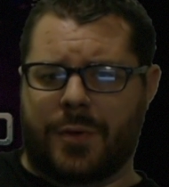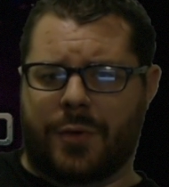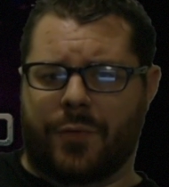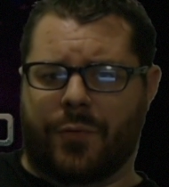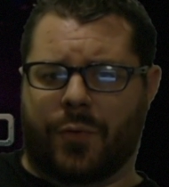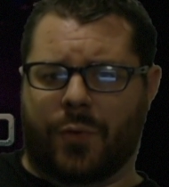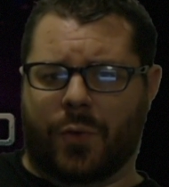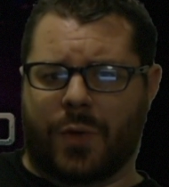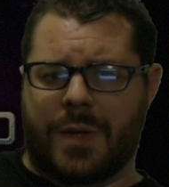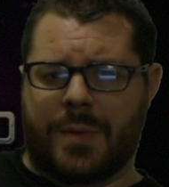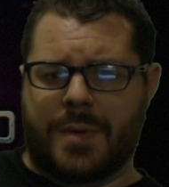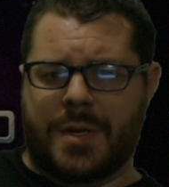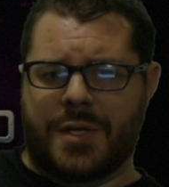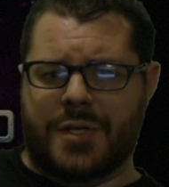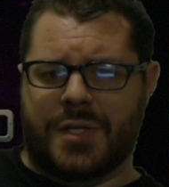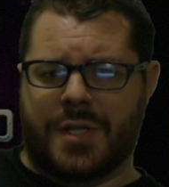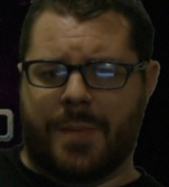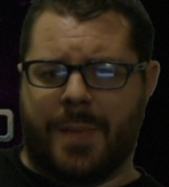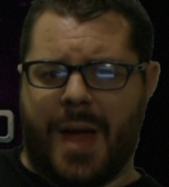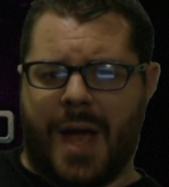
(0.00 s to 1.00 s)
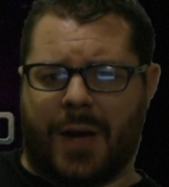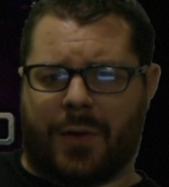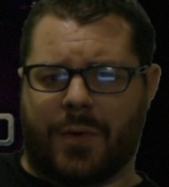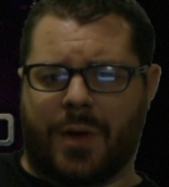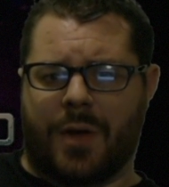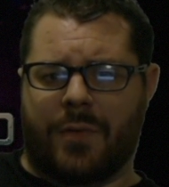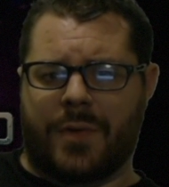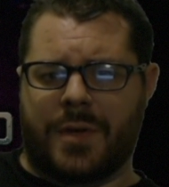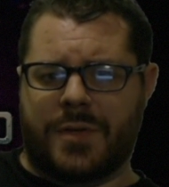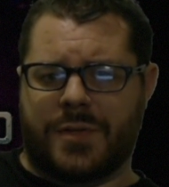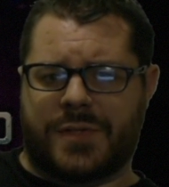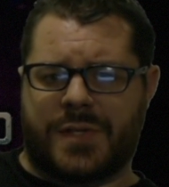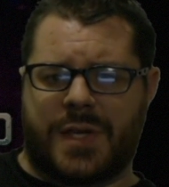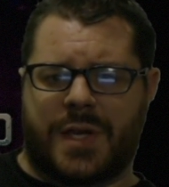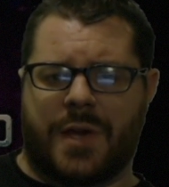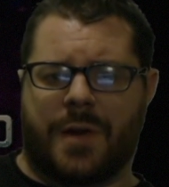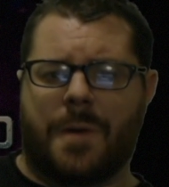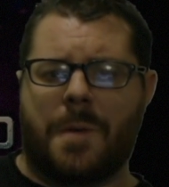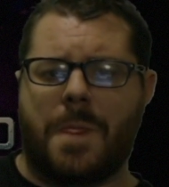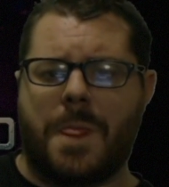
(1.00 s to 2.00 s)
beautiful image in the background
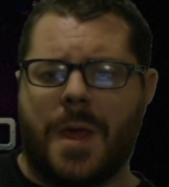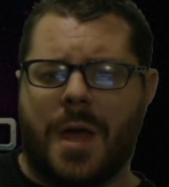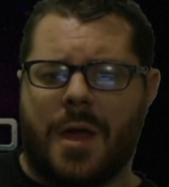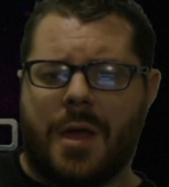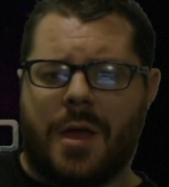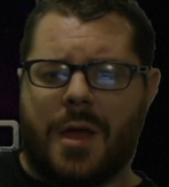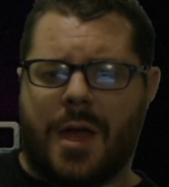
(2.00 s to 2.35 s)
here.